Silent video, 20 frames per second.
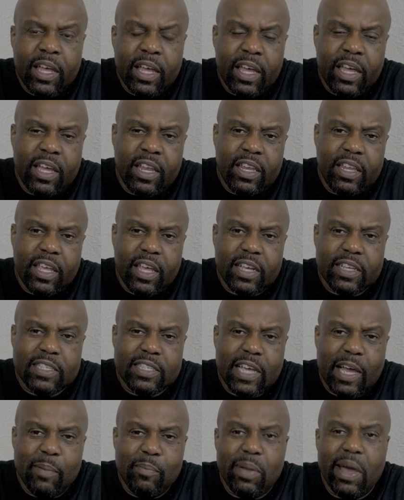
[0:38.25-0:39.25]
And
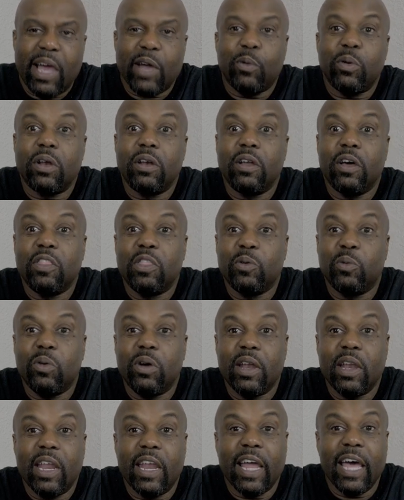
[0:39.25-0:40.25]
yes, I'm back with another one,